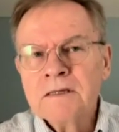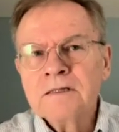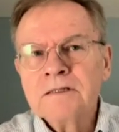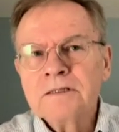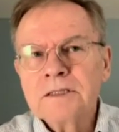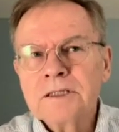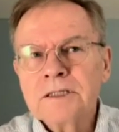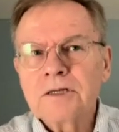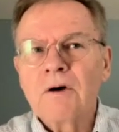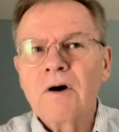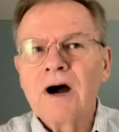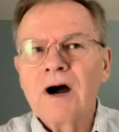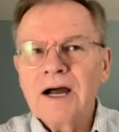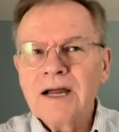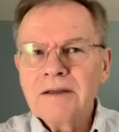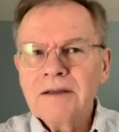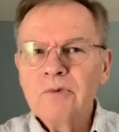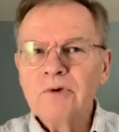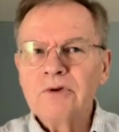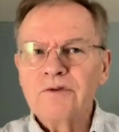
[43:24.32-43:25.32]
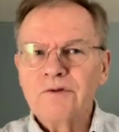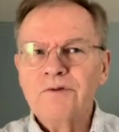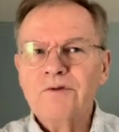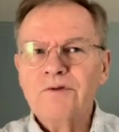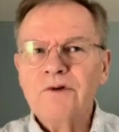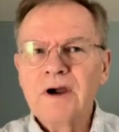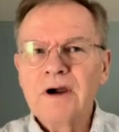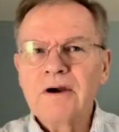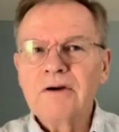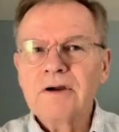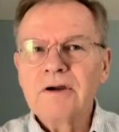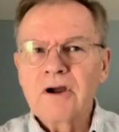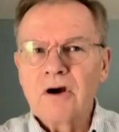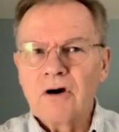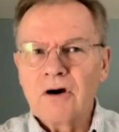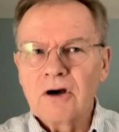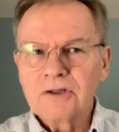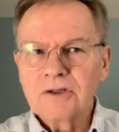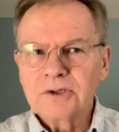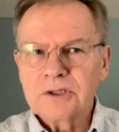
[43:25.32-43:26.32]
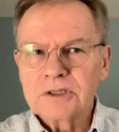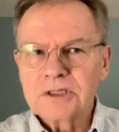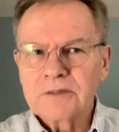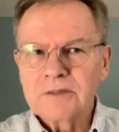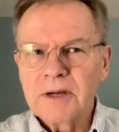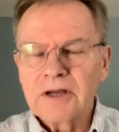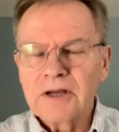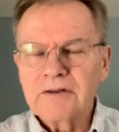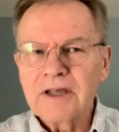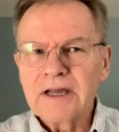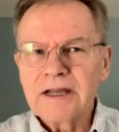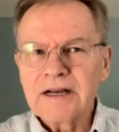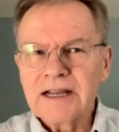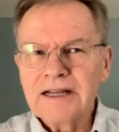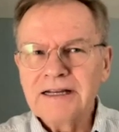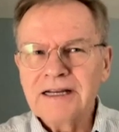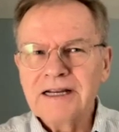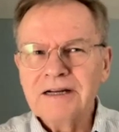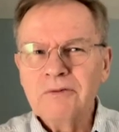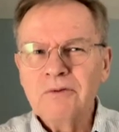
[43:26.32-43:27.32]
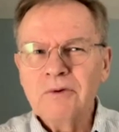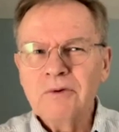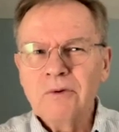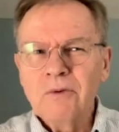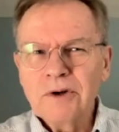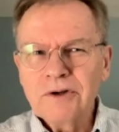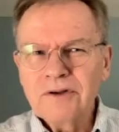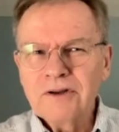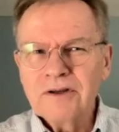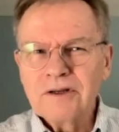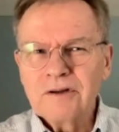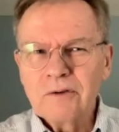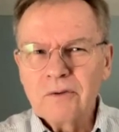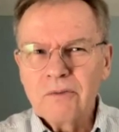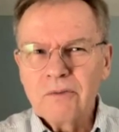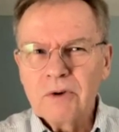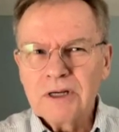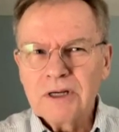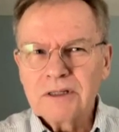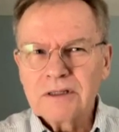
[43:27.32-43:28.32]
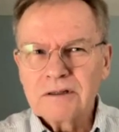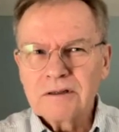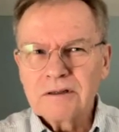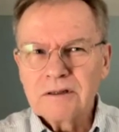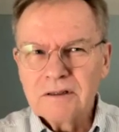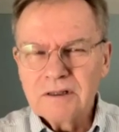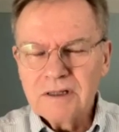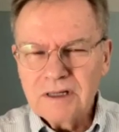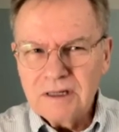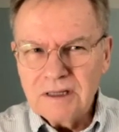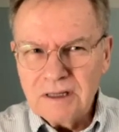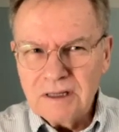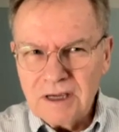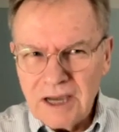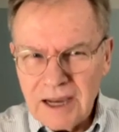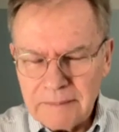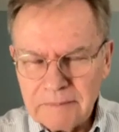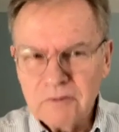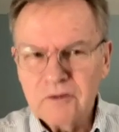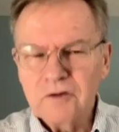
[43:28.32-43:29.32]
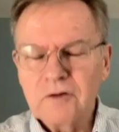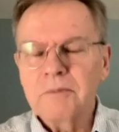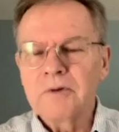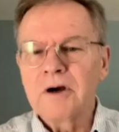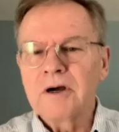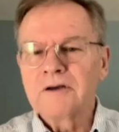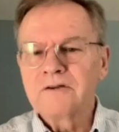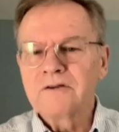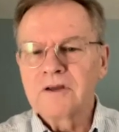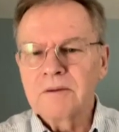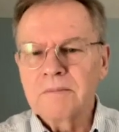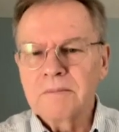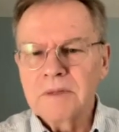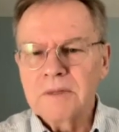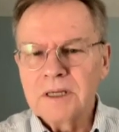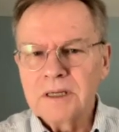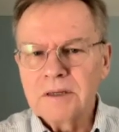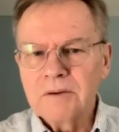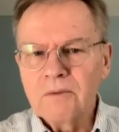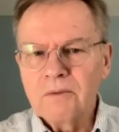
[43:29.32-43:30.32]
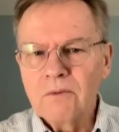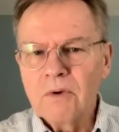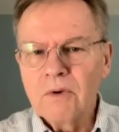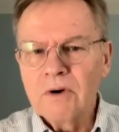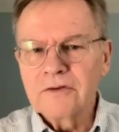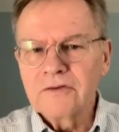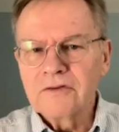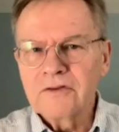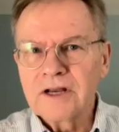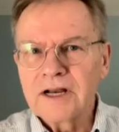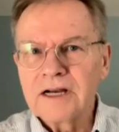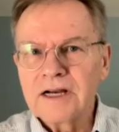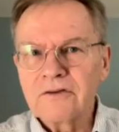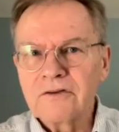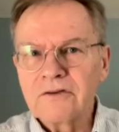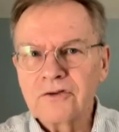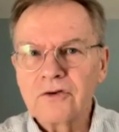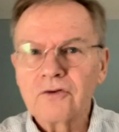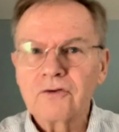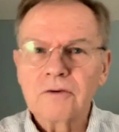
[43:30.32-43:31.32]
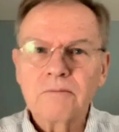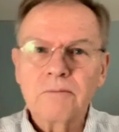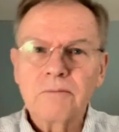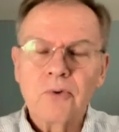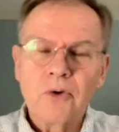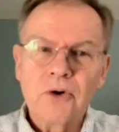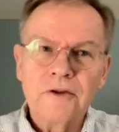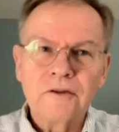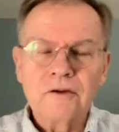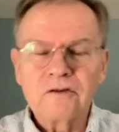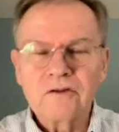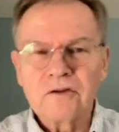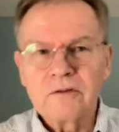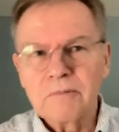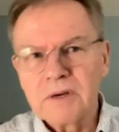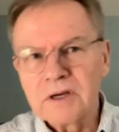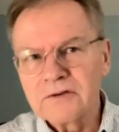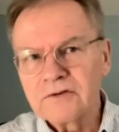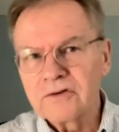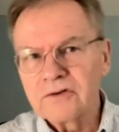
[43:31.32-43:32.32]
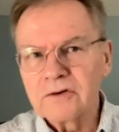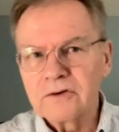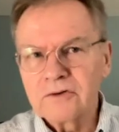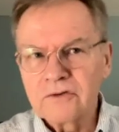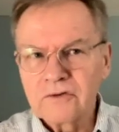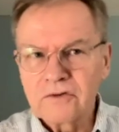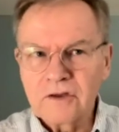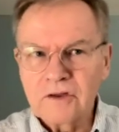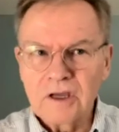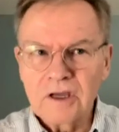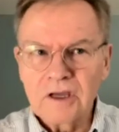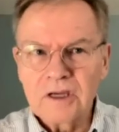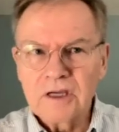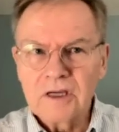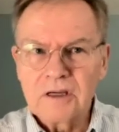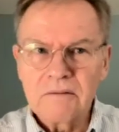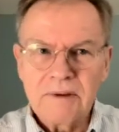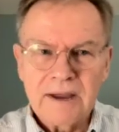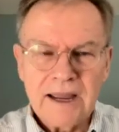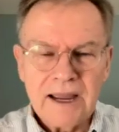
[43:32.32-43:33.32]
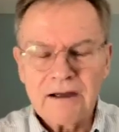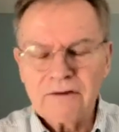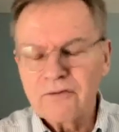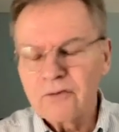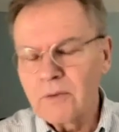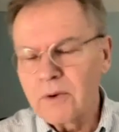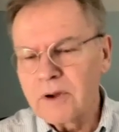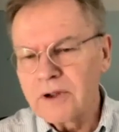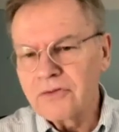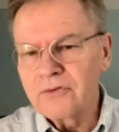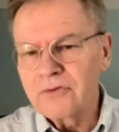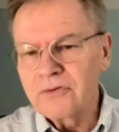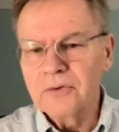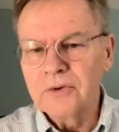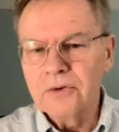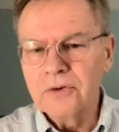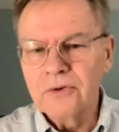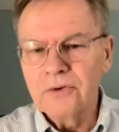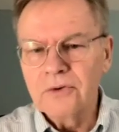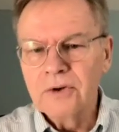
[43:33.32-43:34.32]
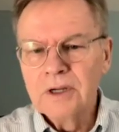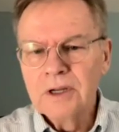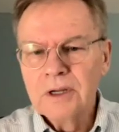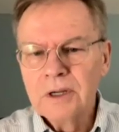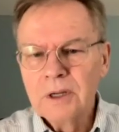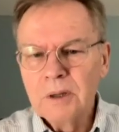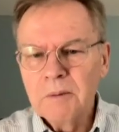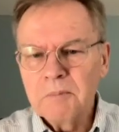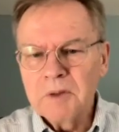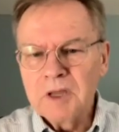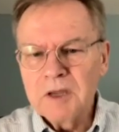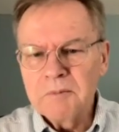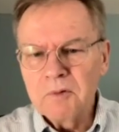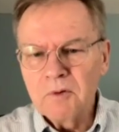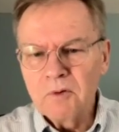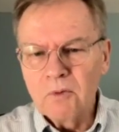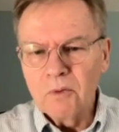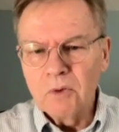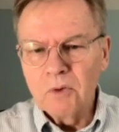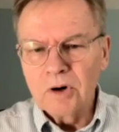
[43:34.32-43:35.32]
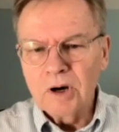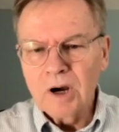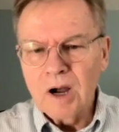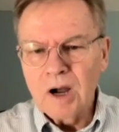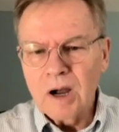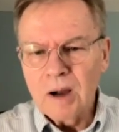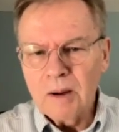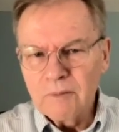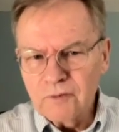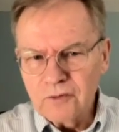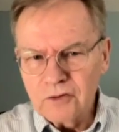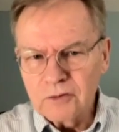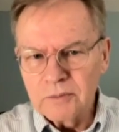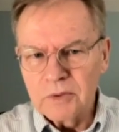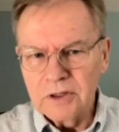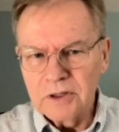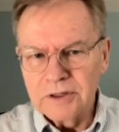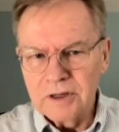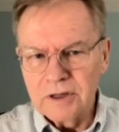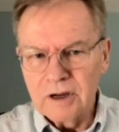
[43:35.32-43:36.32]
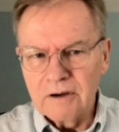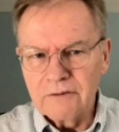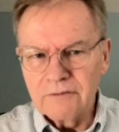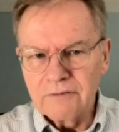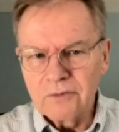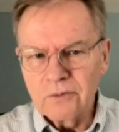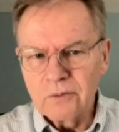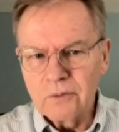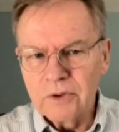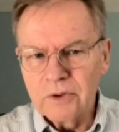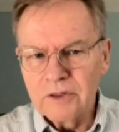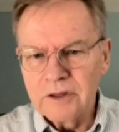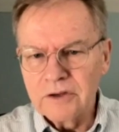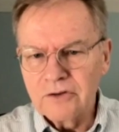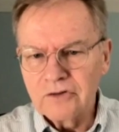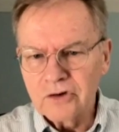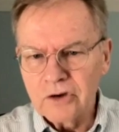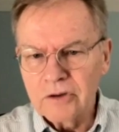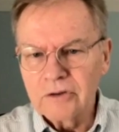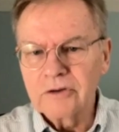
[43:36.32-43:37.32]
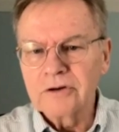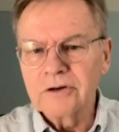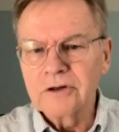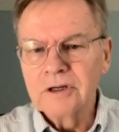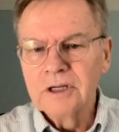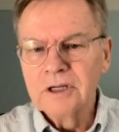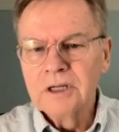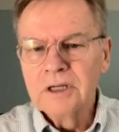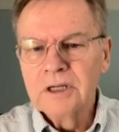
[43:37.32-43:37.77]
So I was very cautious about that. And what kept surprising me was that at a certain point in the semester, say halfway through, people were comfortable enough with each other